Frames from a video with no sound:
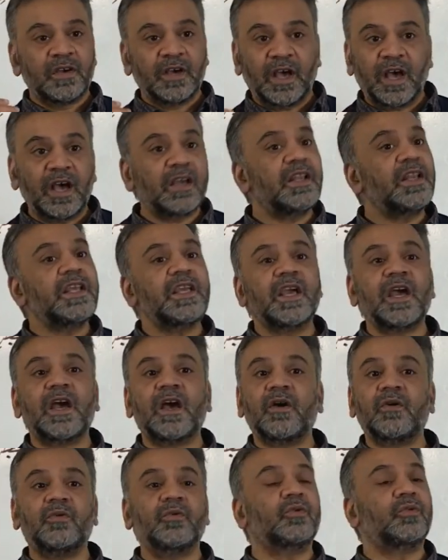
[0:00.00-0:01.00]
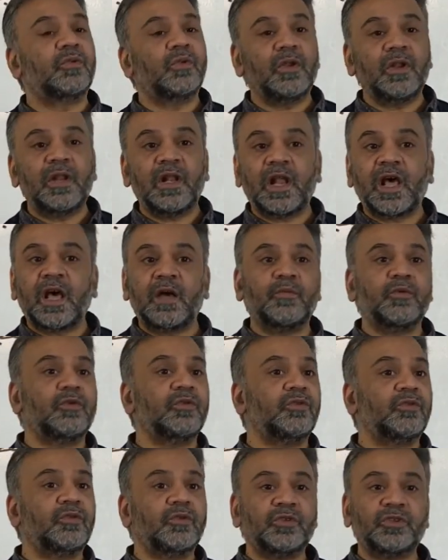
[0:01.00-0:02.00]
aghniyau,
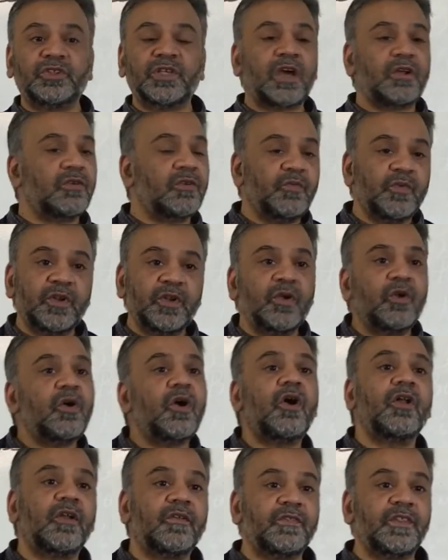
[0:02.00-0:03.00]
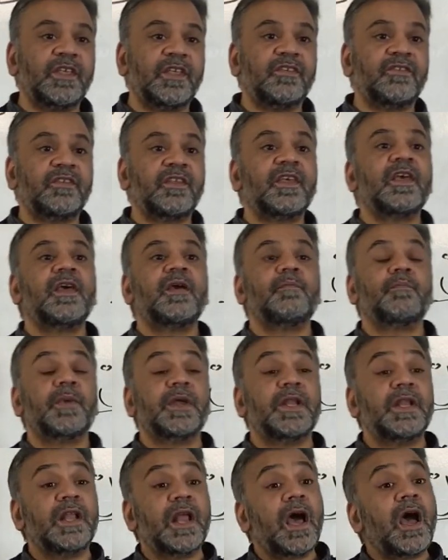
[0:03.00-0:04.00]
tullabun, tujjarun, we know all of these,
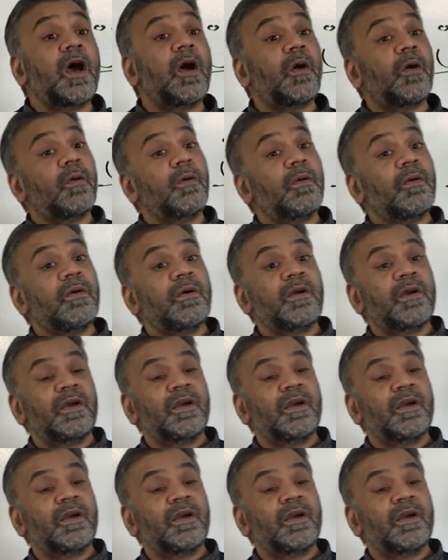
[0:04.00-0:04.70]
but now